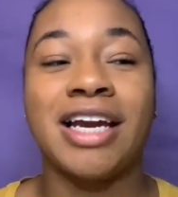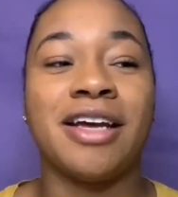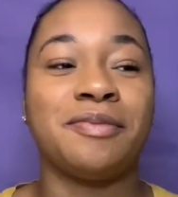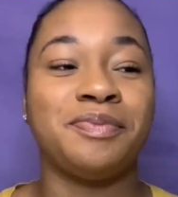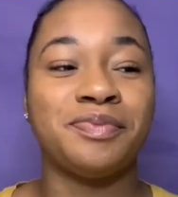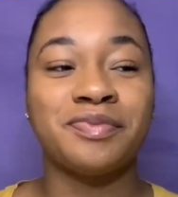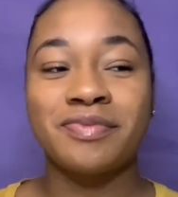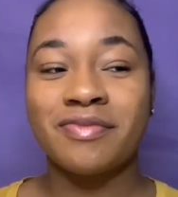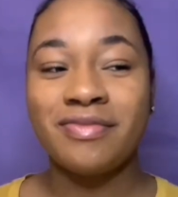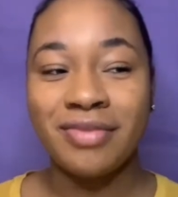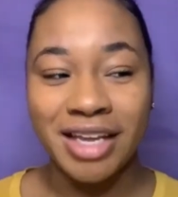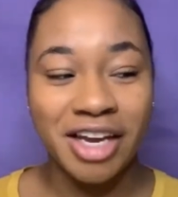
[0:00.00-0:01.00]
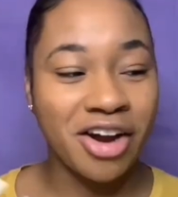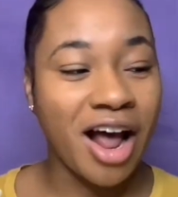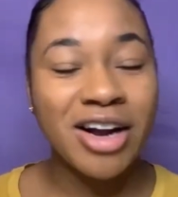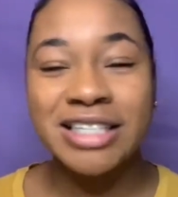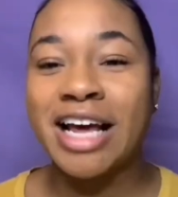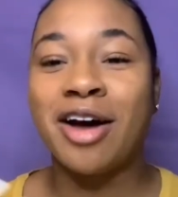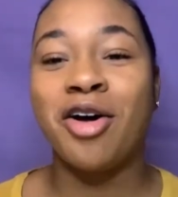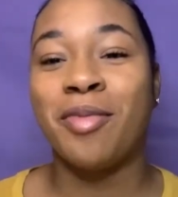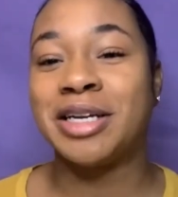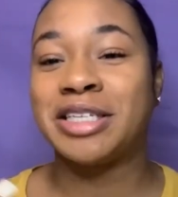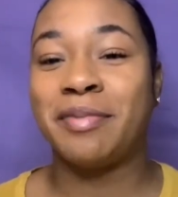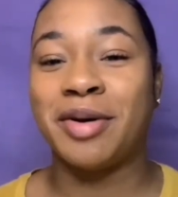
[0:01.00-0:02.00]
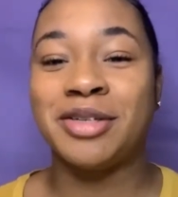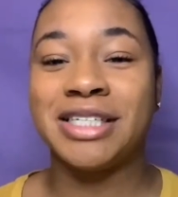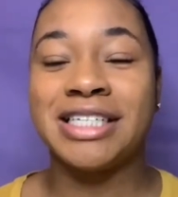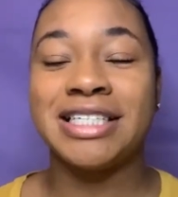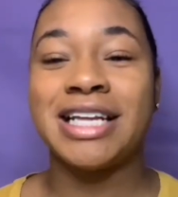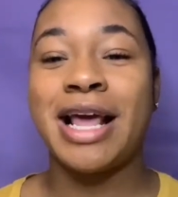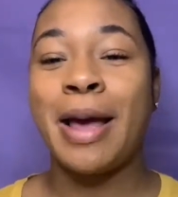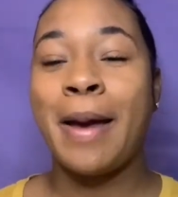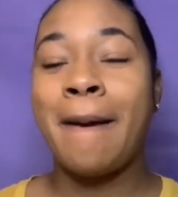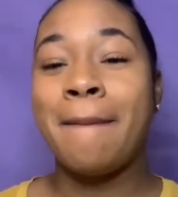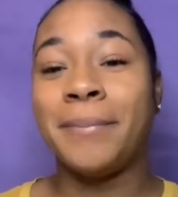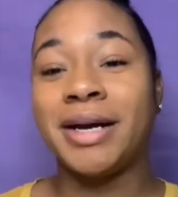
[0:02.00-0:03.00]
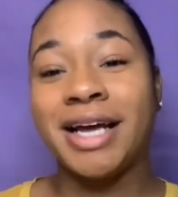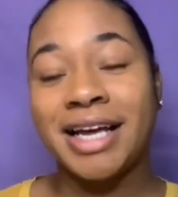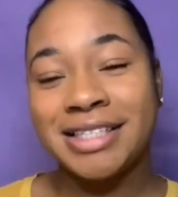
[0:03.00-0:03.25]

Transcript: And, I just had a whole bunch of emotions. But